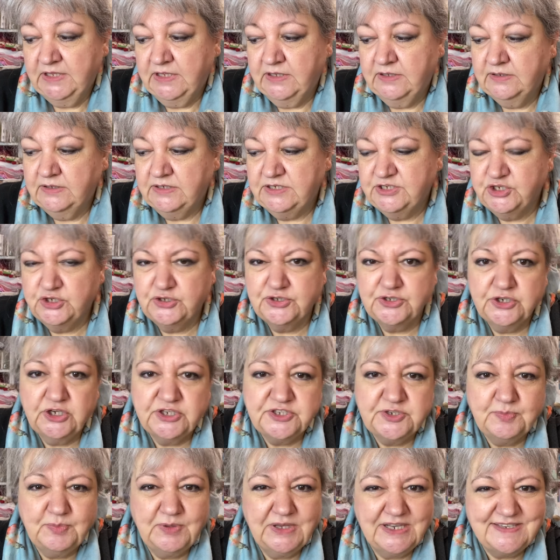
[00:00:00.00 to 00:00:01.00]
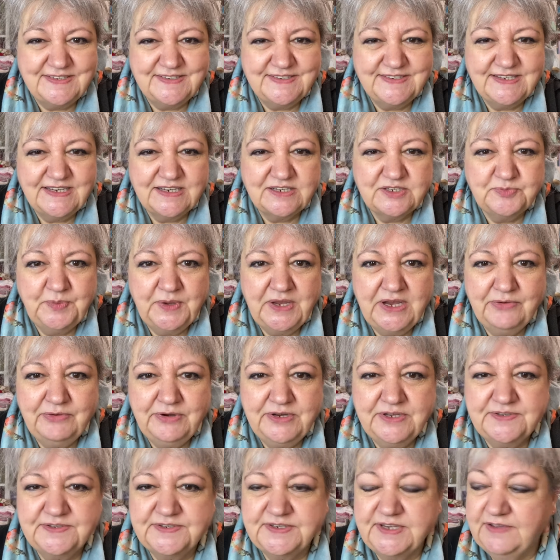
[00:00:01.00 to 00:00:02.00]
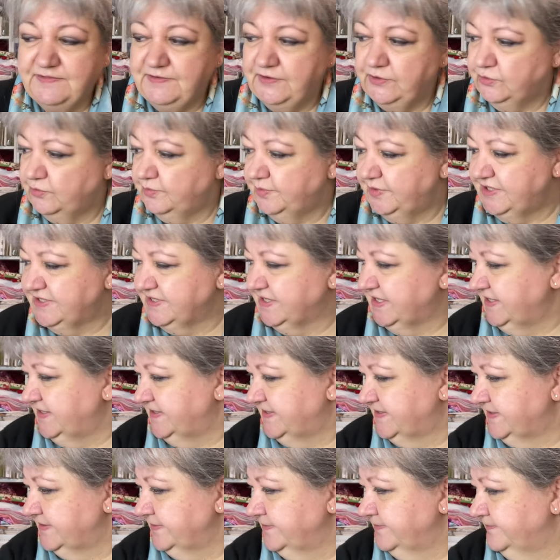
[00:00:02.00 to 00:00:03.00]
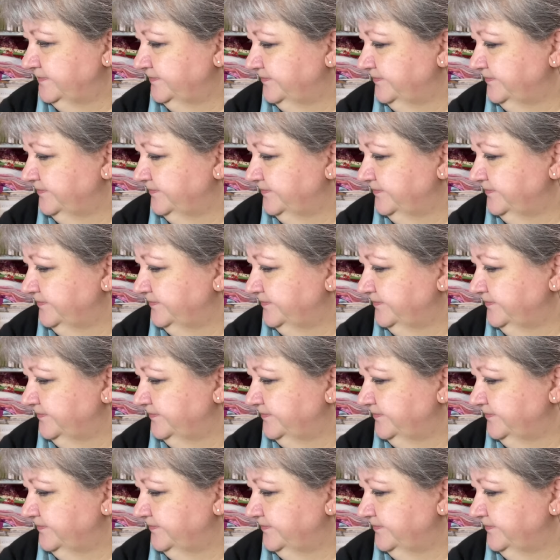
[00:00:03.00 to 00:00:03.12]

it's just not a pleasant experience giving up biscuits.